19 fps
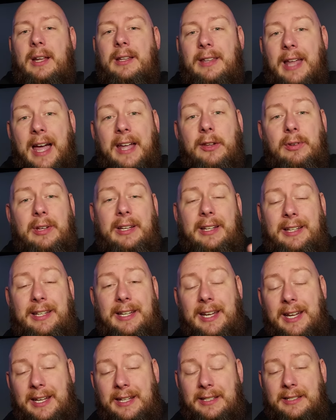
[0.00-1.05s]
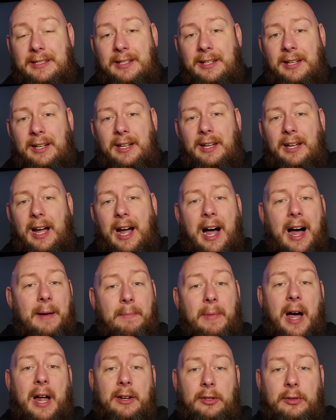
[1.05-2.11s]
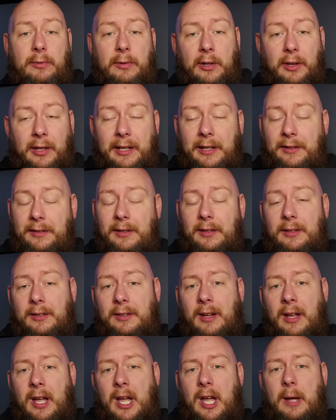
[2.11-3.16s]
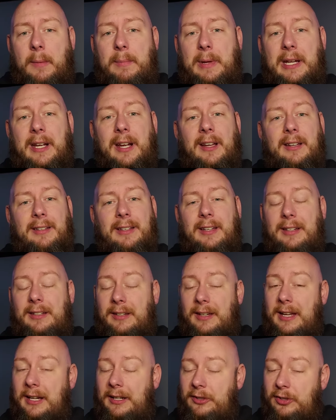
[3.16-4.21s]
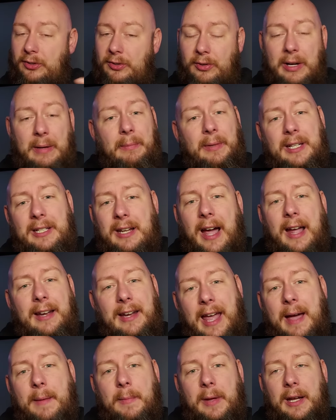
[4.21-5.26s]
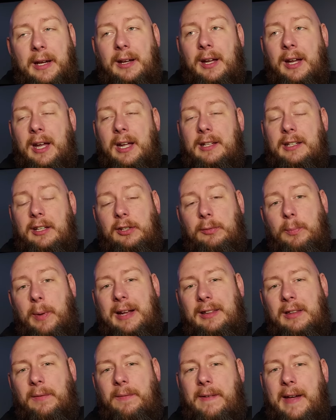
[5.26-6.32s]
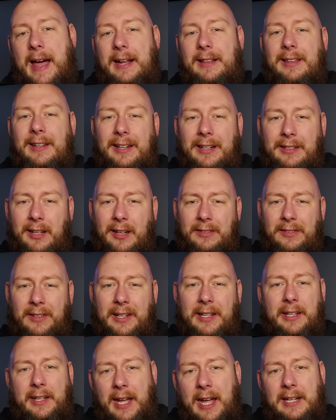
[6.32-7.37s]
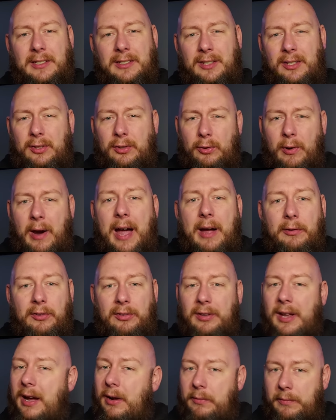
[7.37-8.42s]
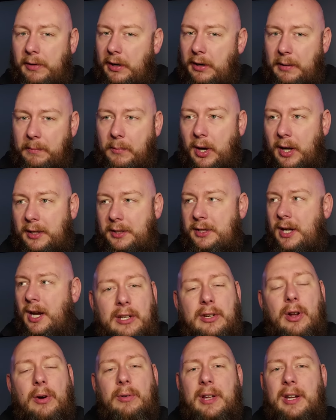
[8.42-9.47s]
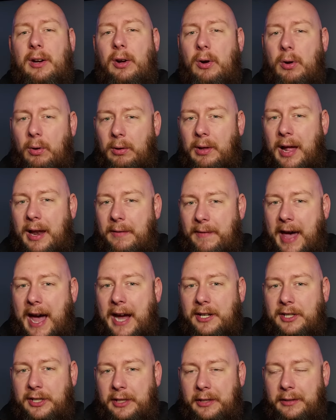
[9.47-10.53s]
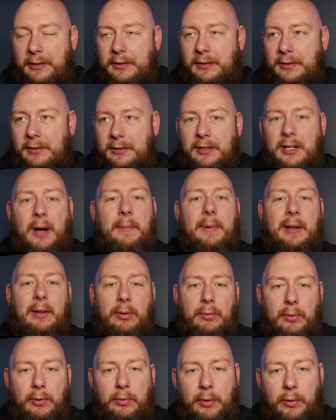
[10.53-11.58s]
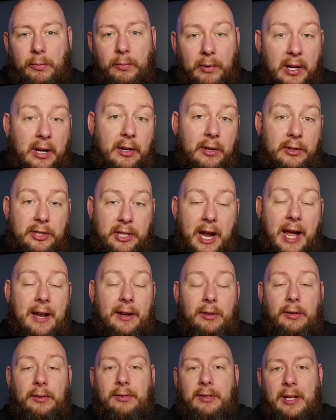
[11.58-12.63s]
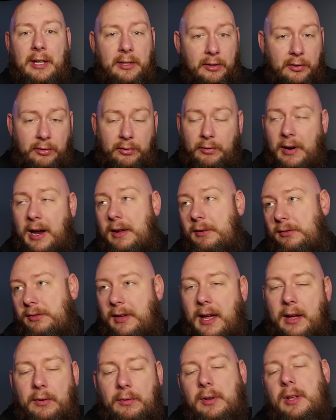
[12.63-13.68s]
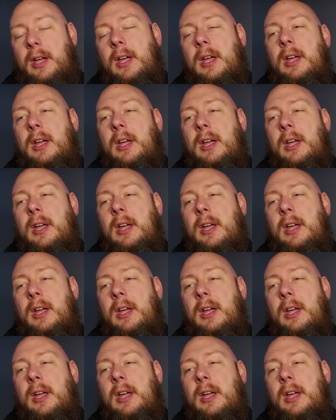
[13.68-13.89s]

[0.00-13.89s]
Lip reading: that you can get on modern releases, because it is extremely dynamic despite the fact that it doesn't engage the surround sound very much. You don't get a whole lot of action coming through the rear channels in your surround sound.